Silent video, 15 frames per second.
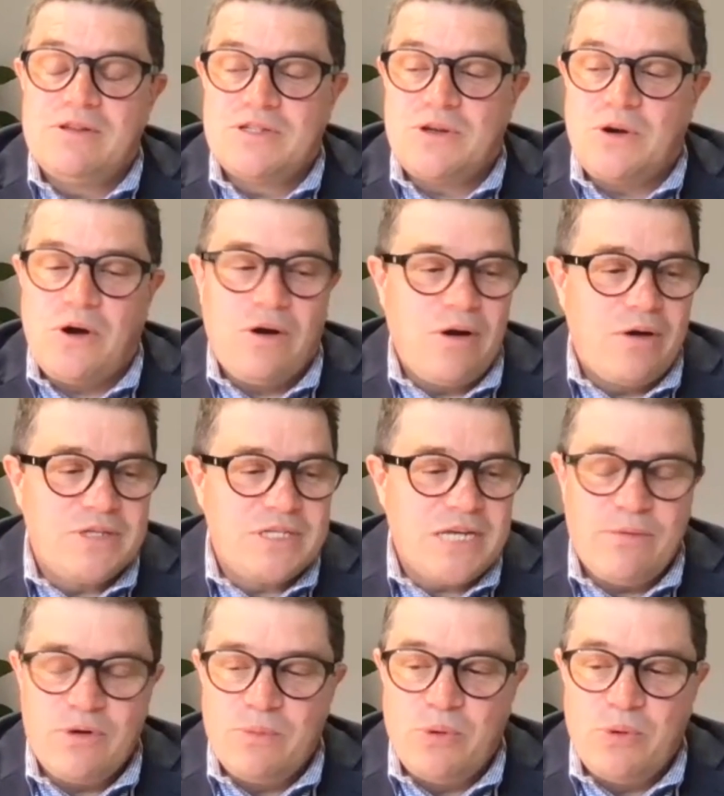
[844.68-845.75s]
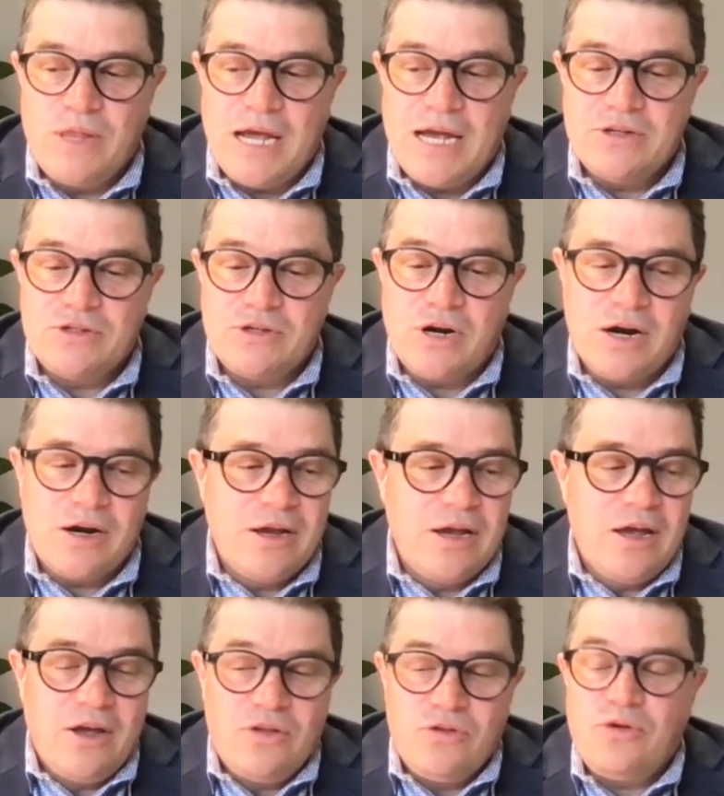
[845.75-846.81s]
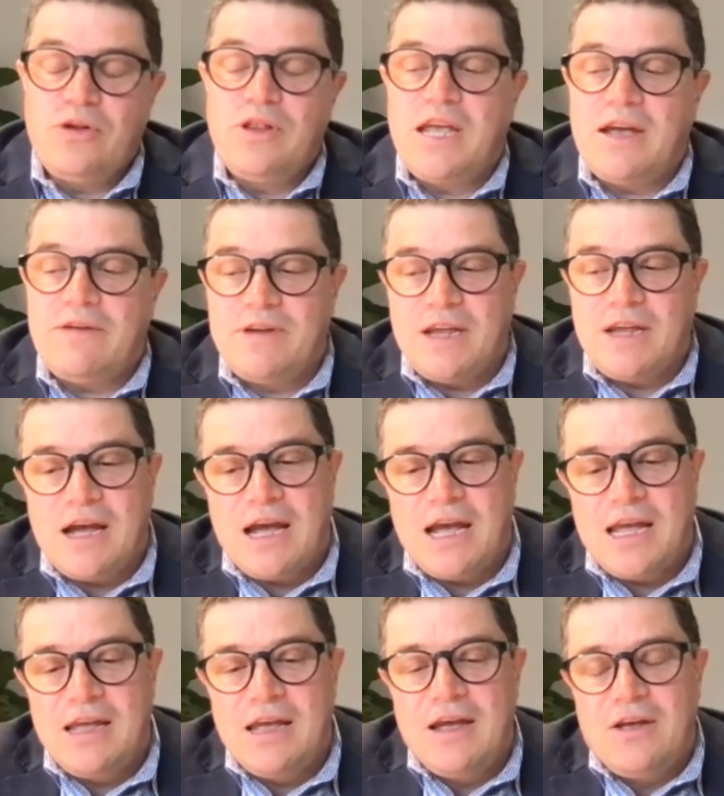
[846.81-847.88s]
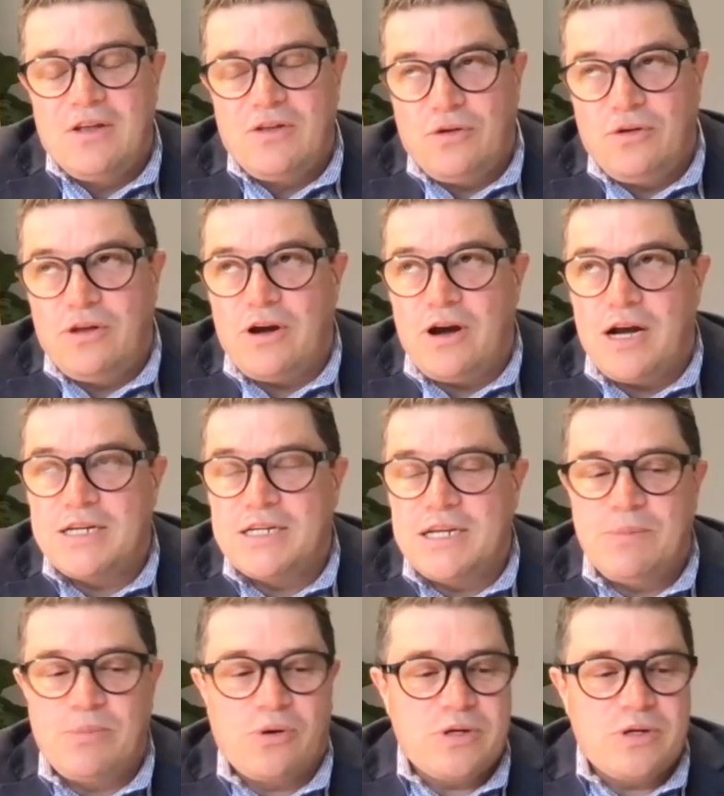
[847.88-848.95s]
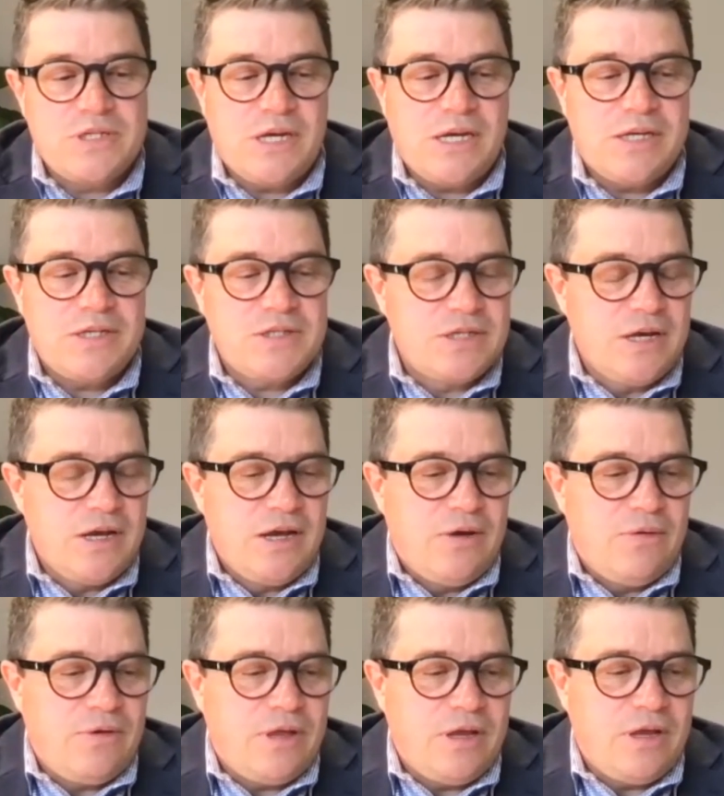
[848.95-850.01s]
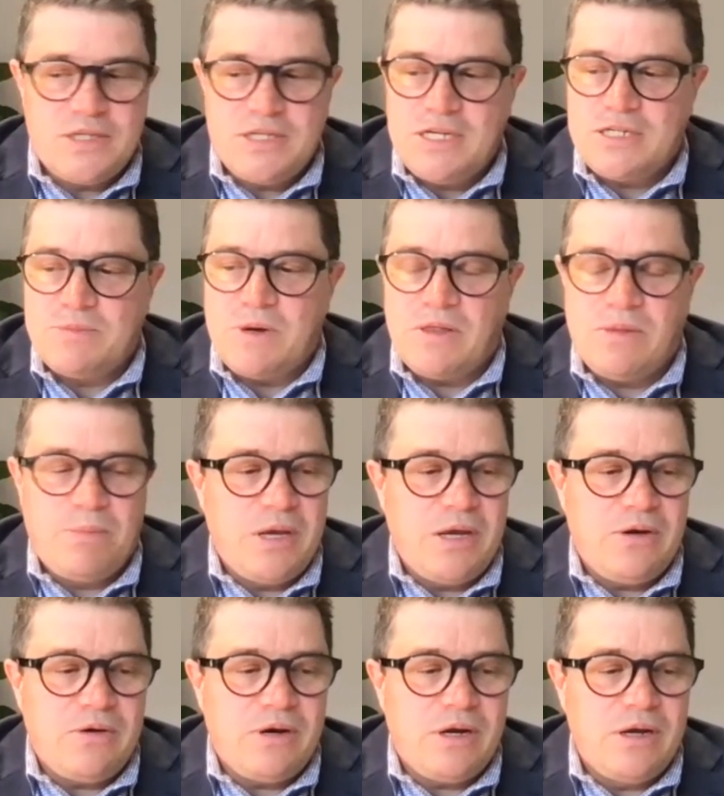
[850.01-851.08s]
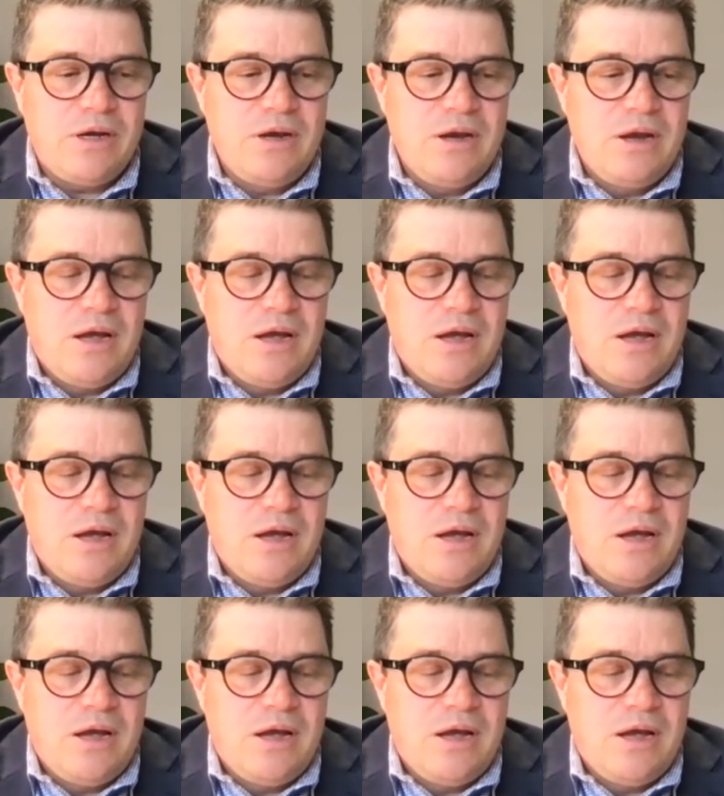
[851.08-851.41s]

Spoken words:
So I was able to put that drug through the FDA, through the IND process within a 6-month period.